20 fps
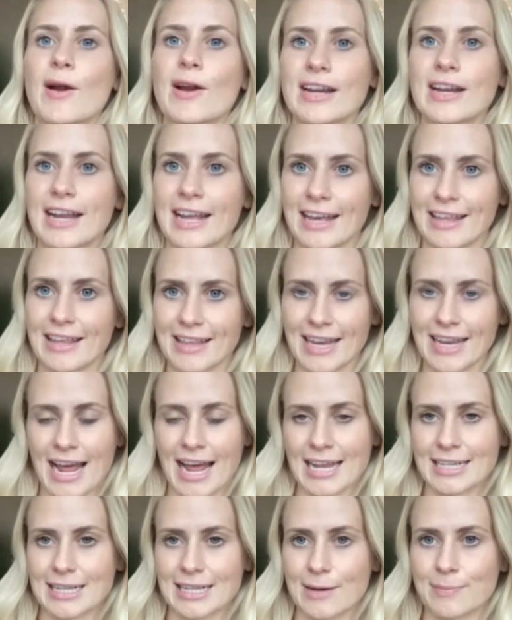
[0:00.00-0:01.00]
marketing and then
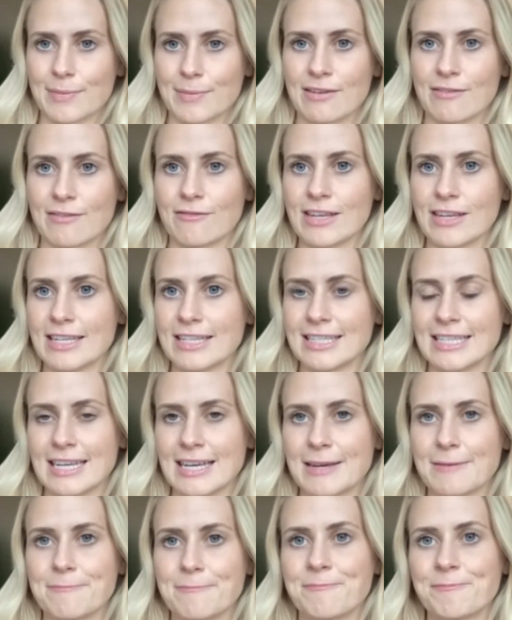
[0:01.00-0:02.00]
end up in
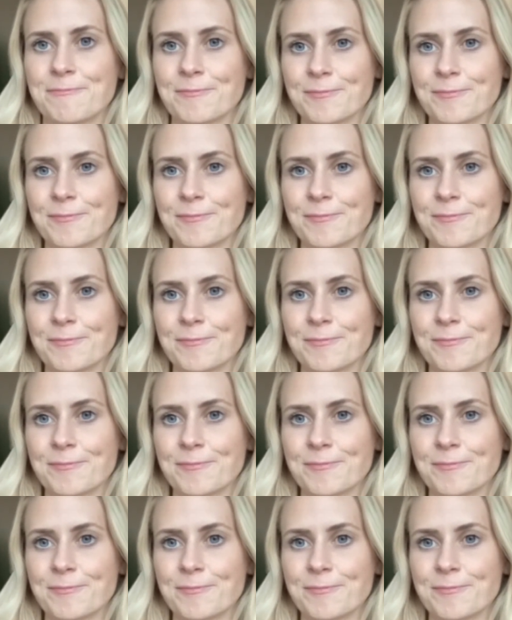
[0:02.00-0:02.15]
VC?